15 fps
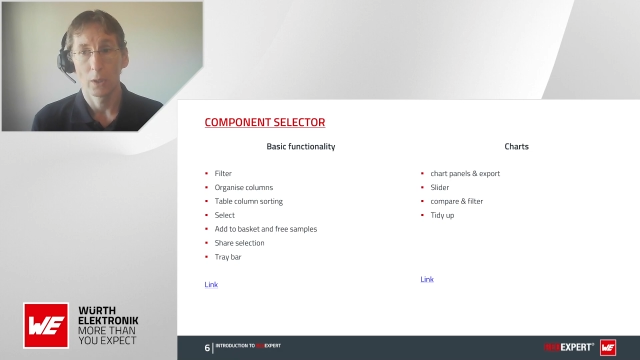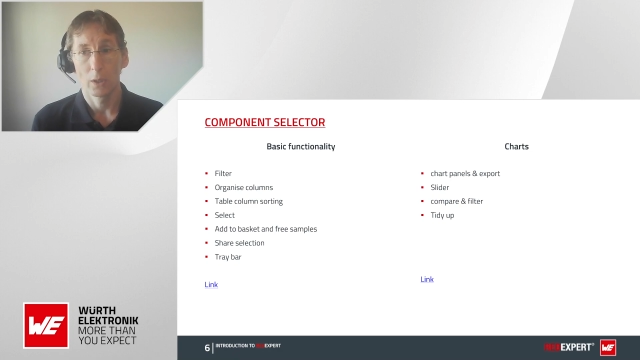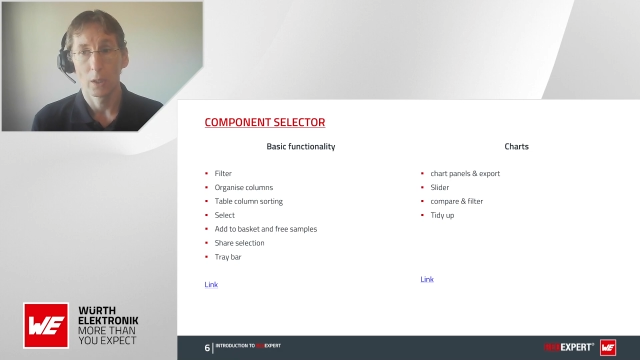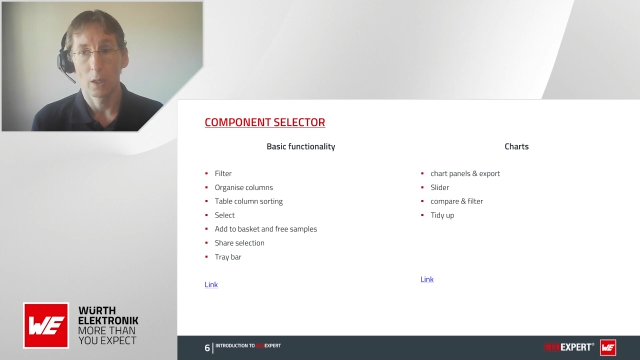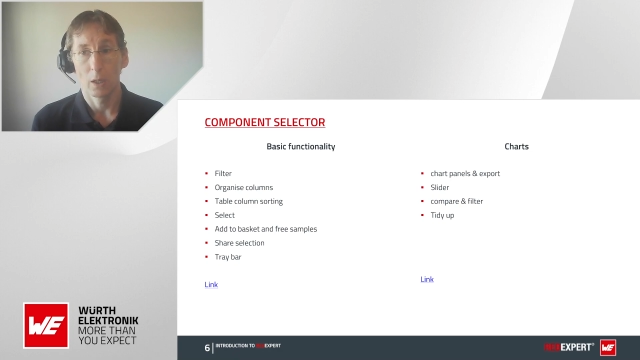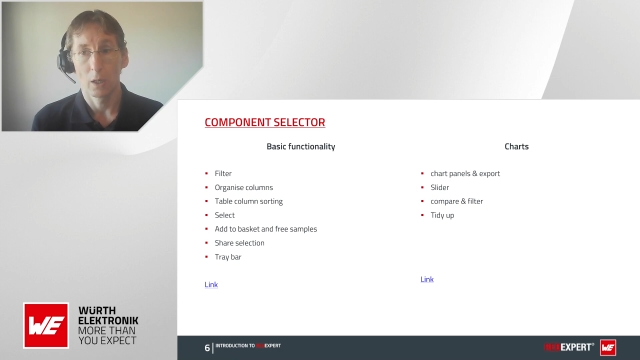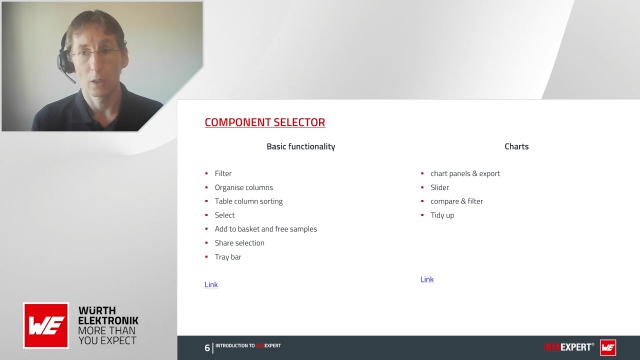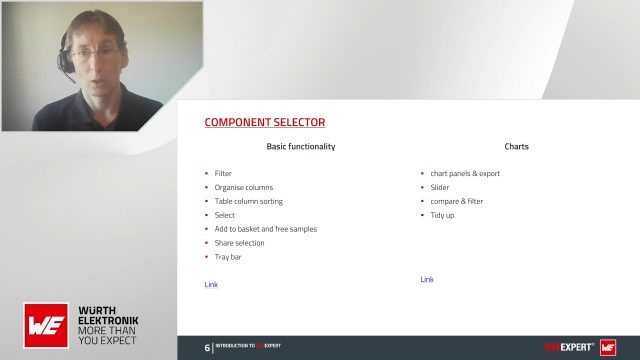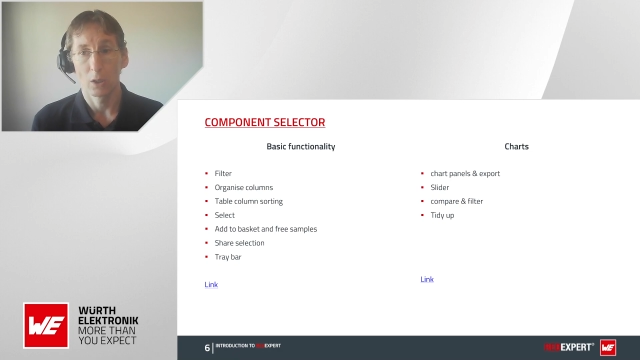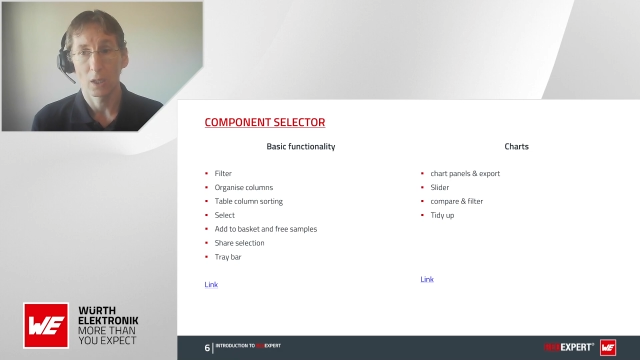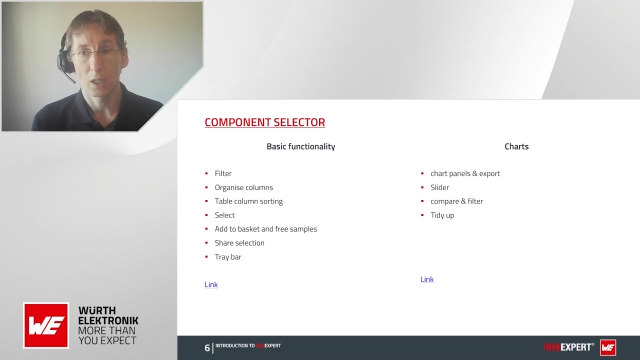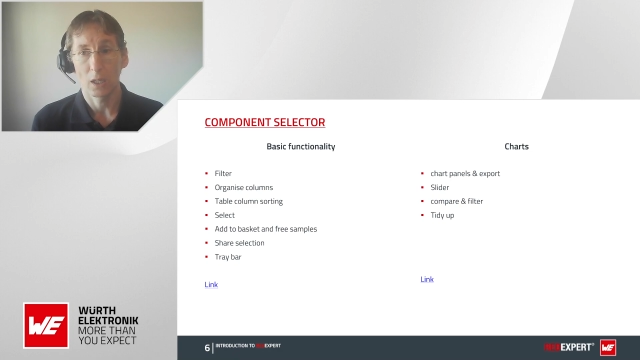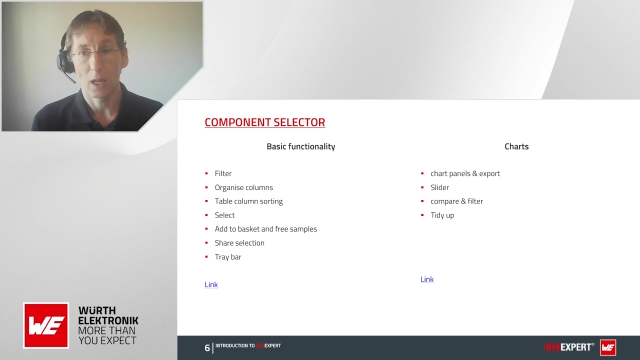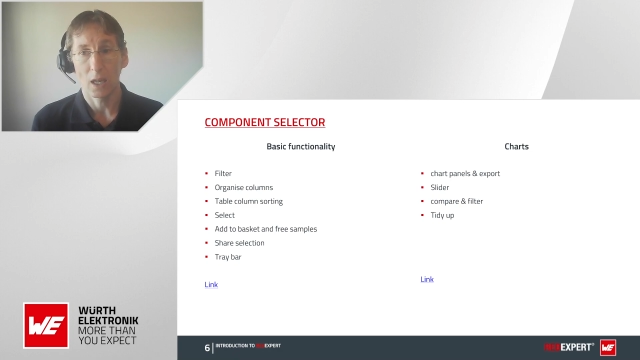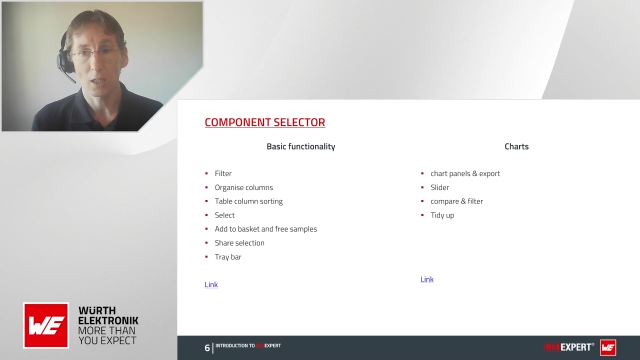you
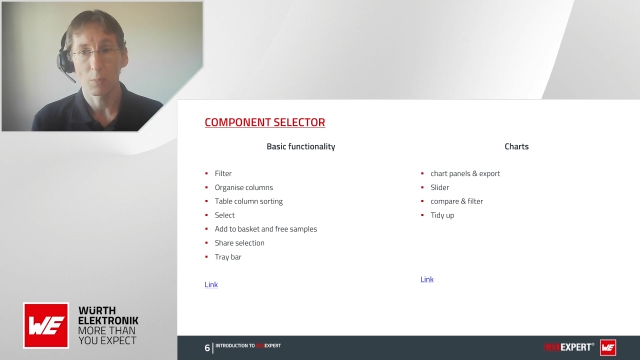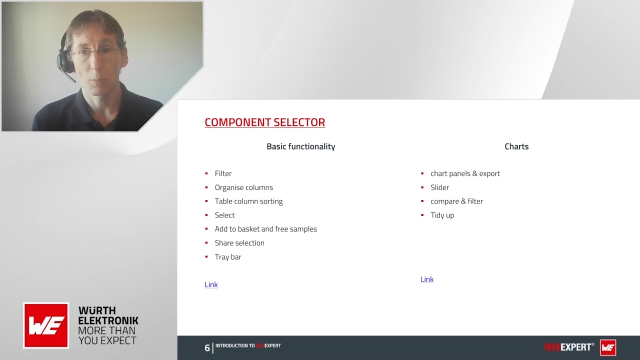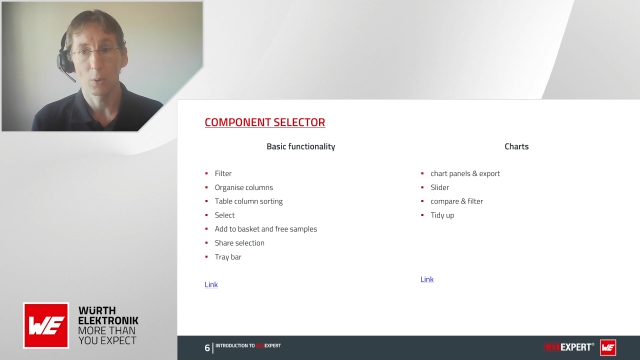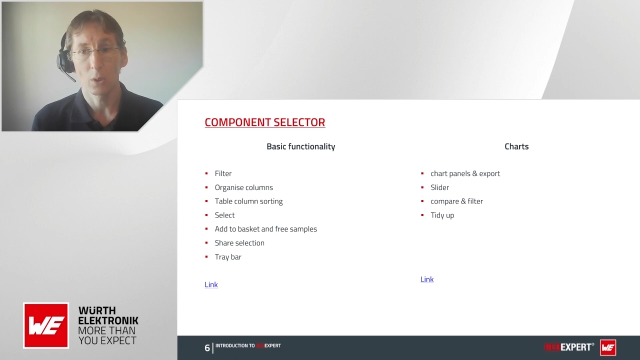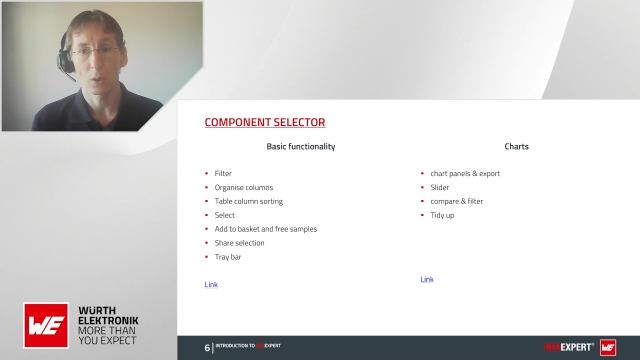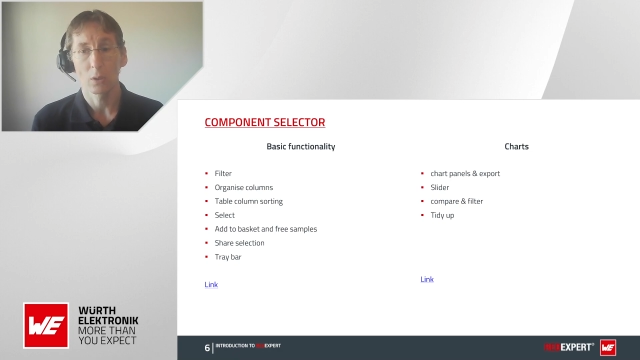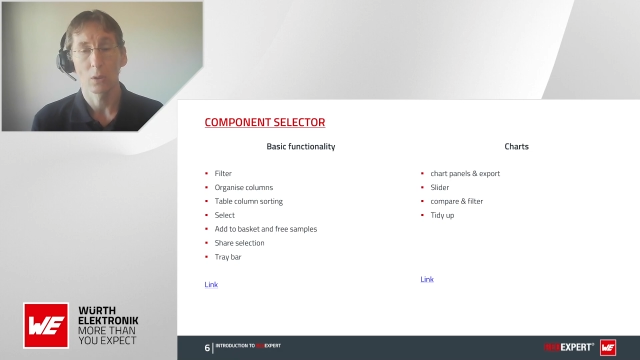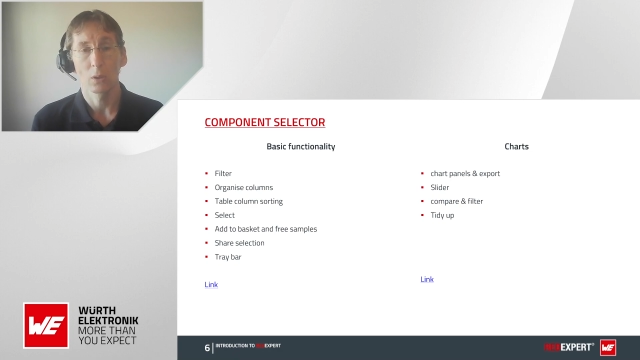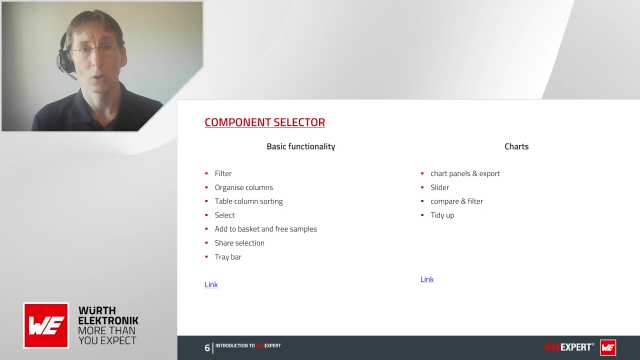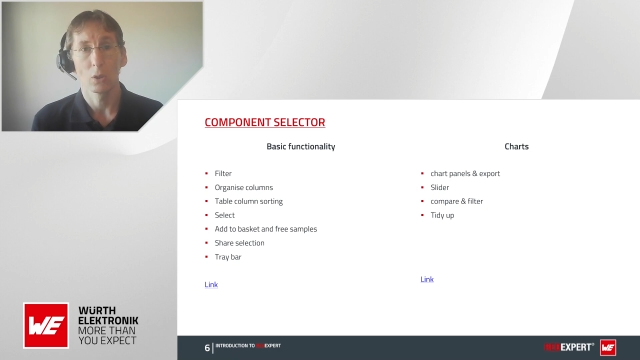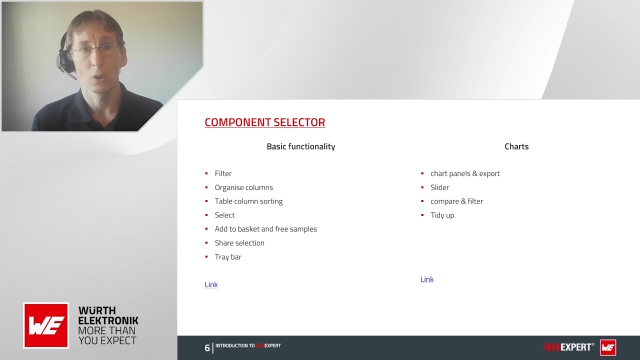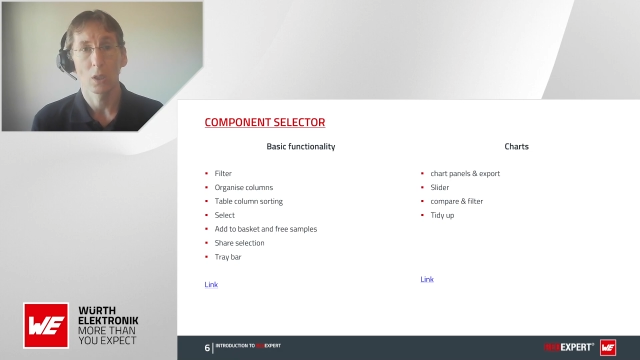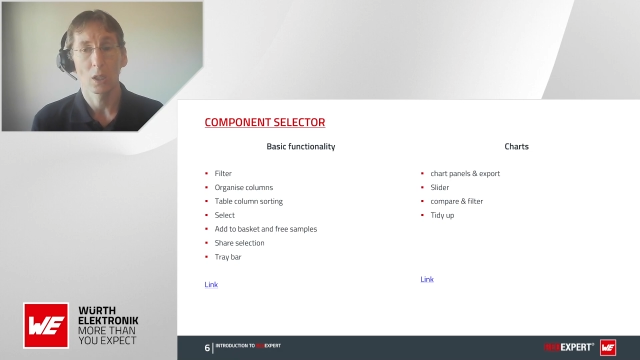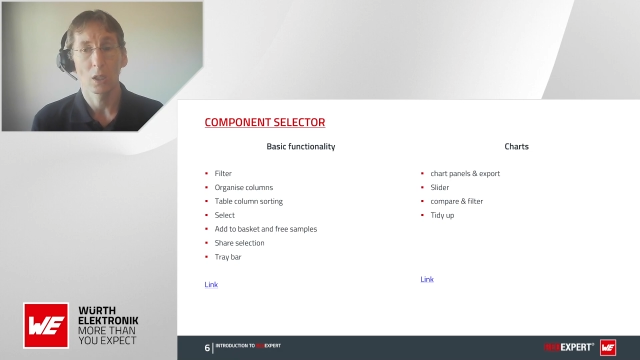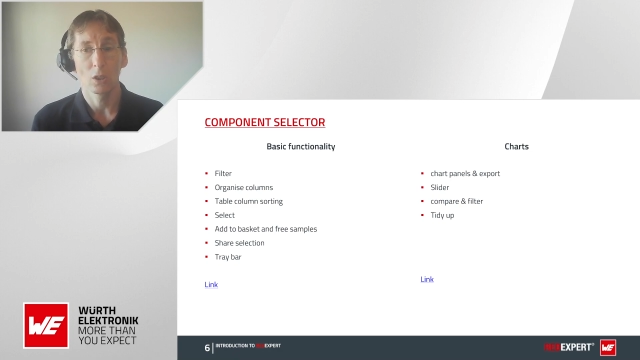can export,
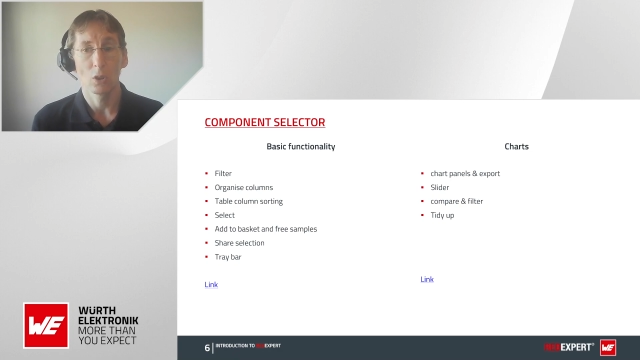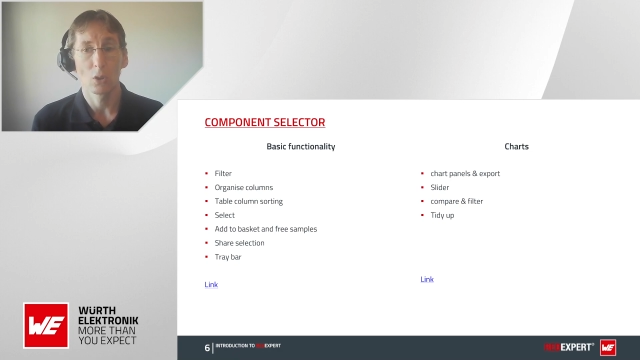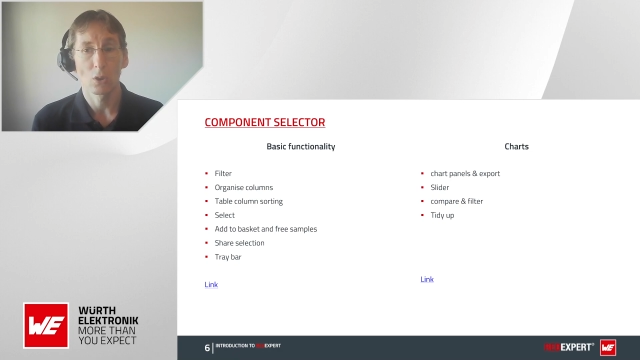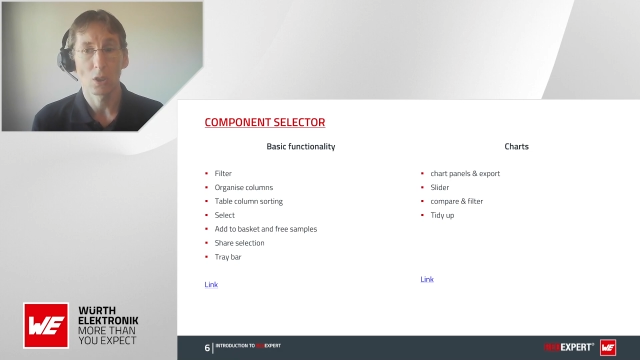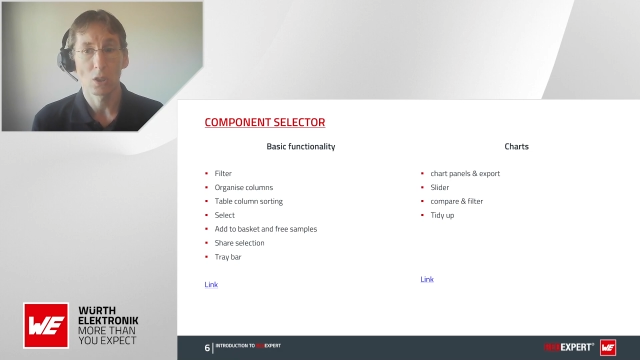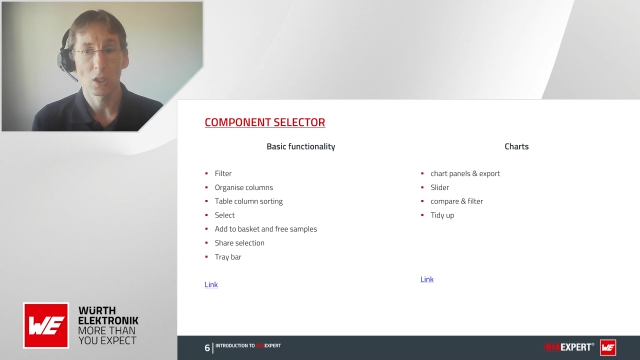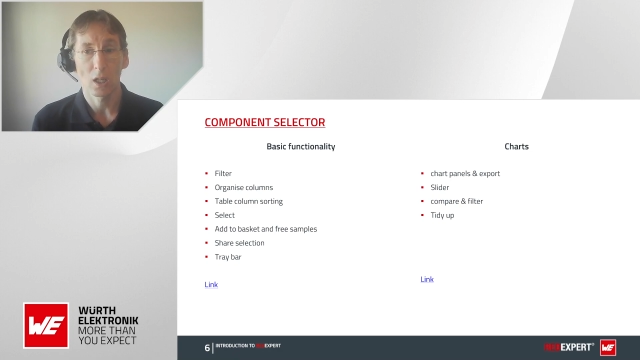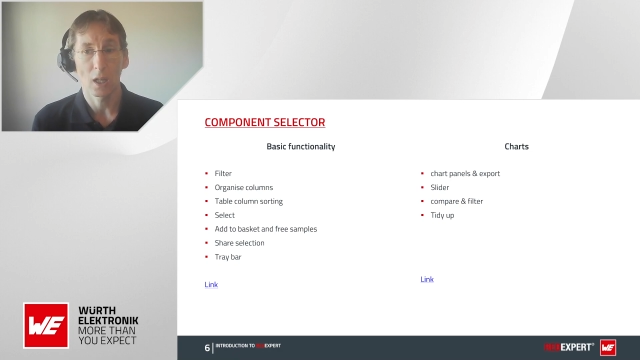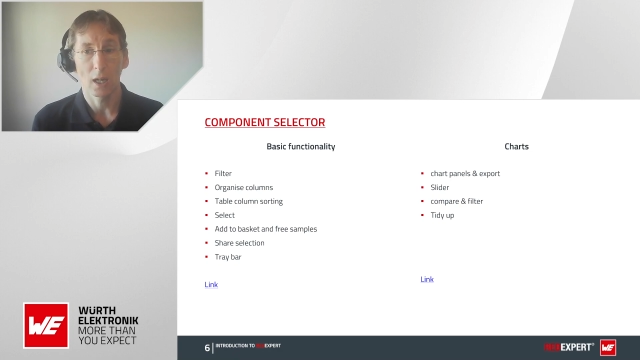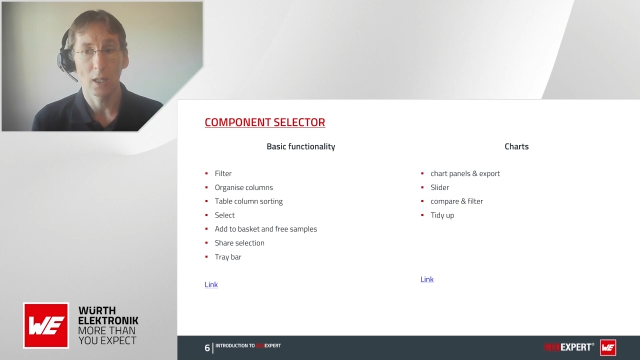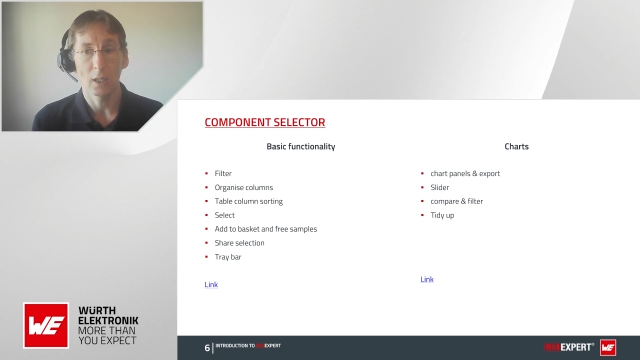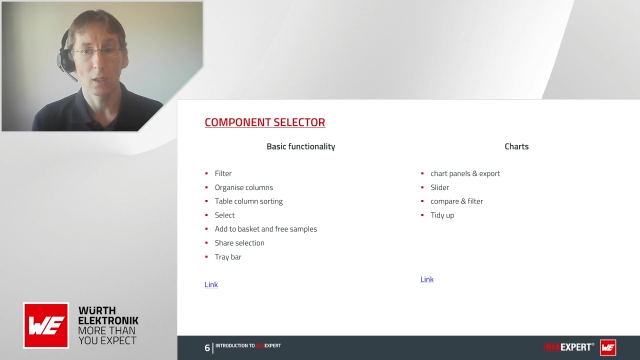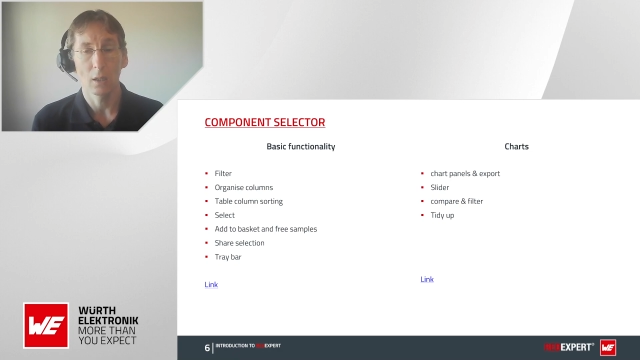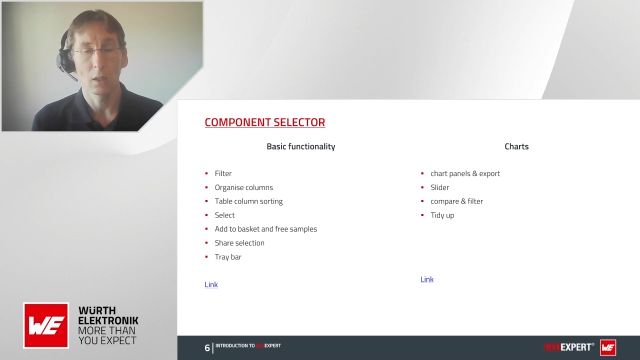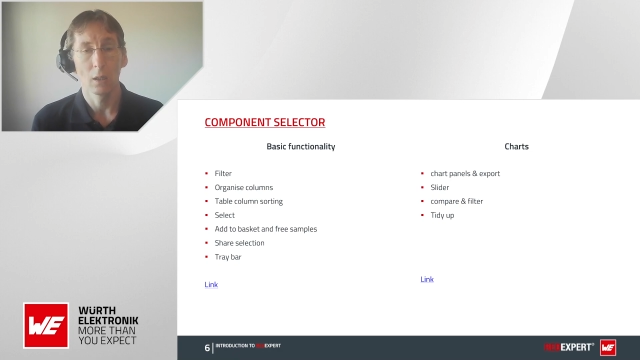you can use a
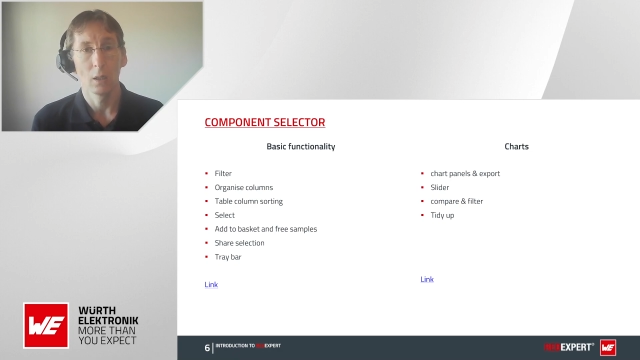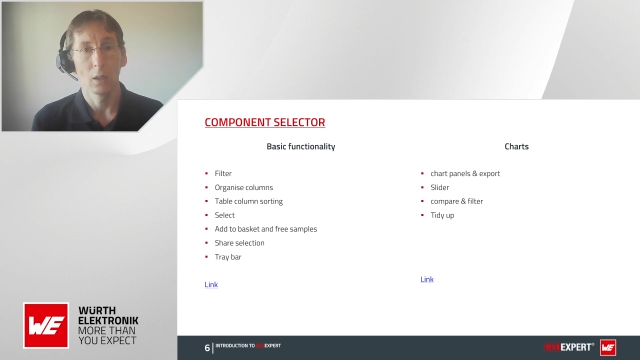slider,